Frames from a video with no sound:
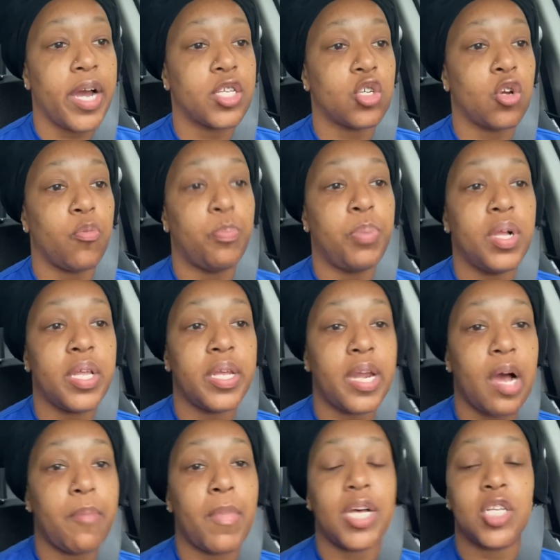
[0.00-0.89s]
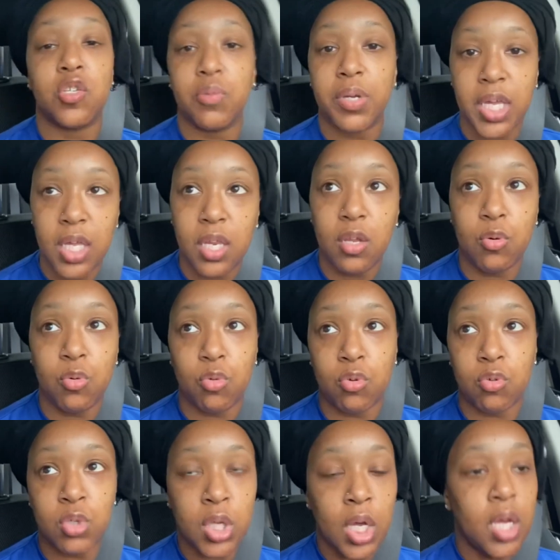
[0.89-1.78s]
or pulling out my zucchini
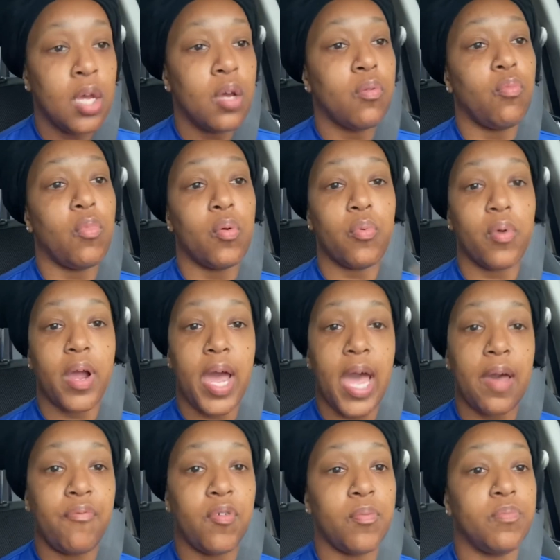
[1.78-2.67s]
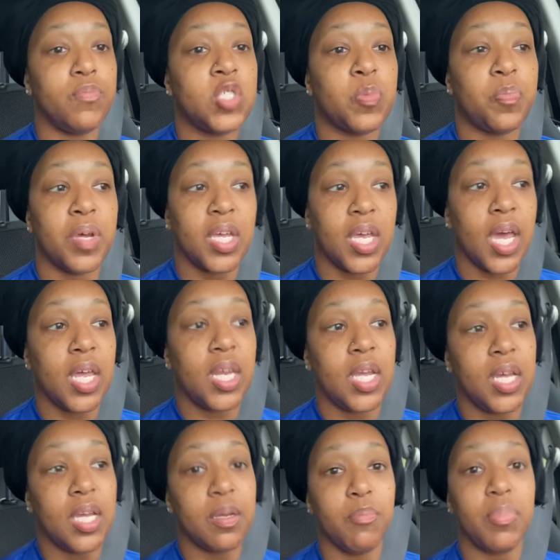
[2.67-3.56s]
noodles when we're having
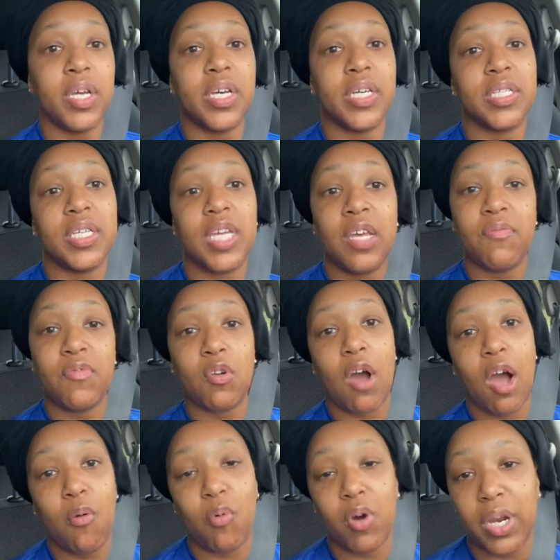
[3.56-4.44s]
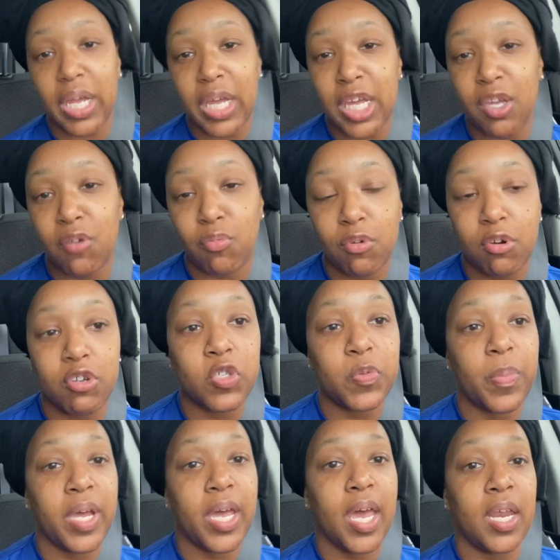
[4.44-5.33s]
spaghetti, because even though I want to eat real
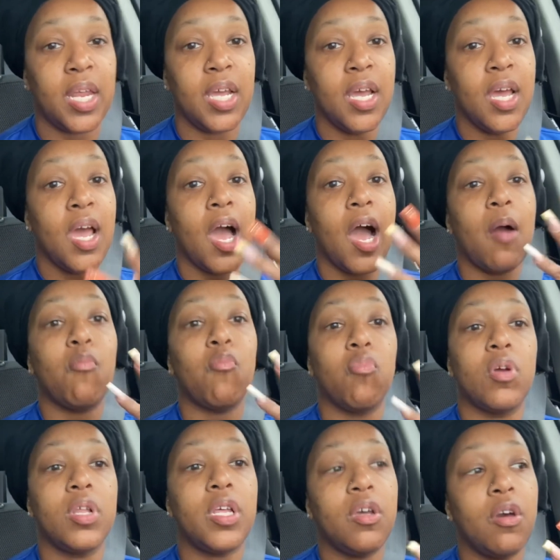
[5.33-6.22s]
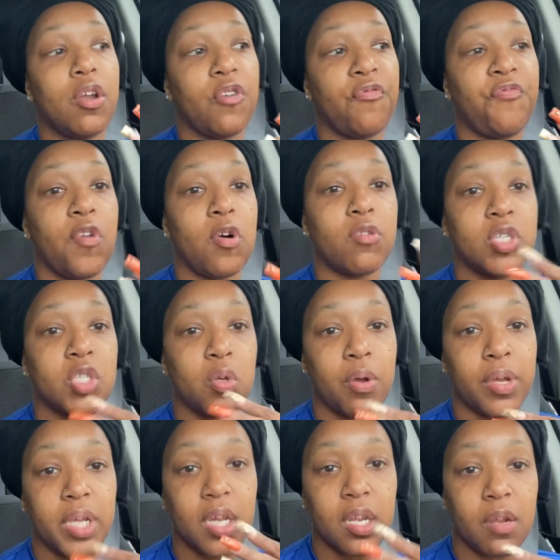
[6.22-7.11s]
spaghetti, I'm really gonna focus
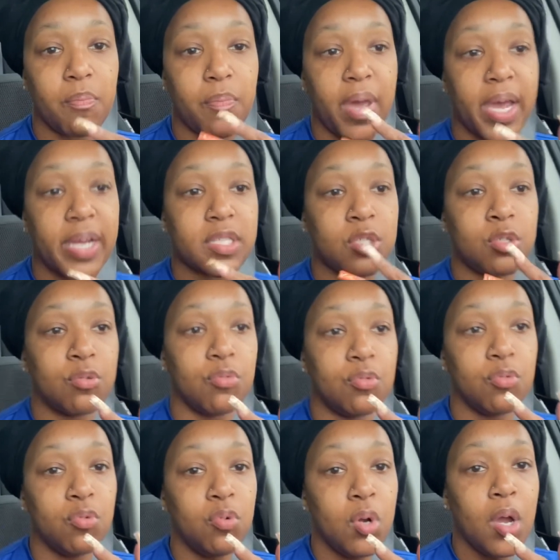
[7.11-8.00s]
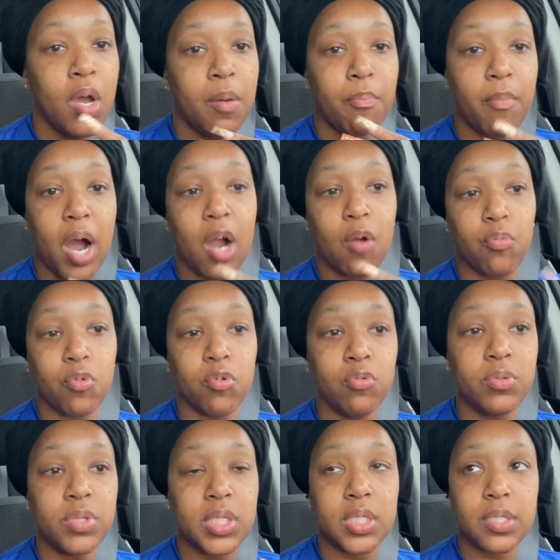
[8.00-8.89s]
on getting back to my
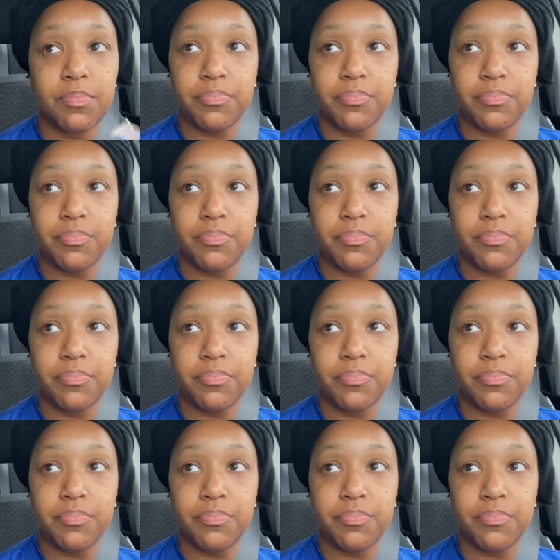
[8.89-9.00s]
roots